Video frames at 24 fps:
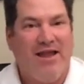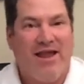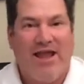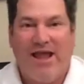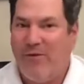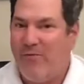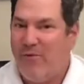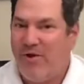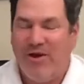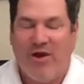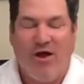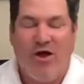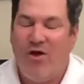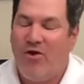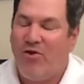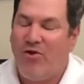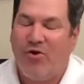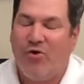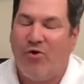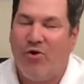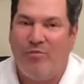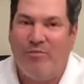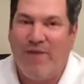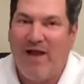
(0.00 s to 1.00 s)
And we all
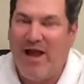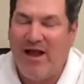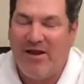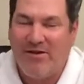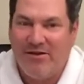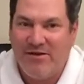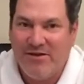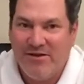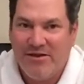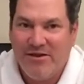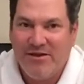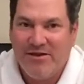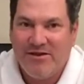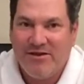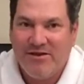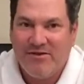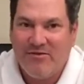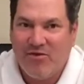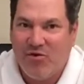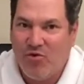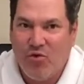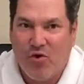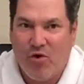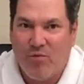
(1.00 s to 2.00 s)
know about
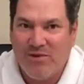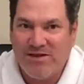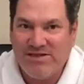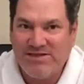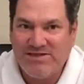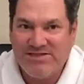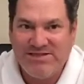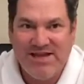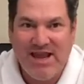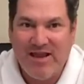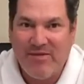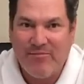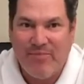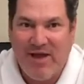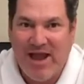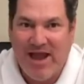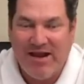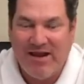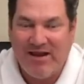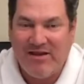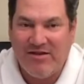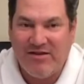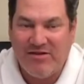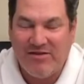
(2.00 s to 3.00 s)
the Norman snake bite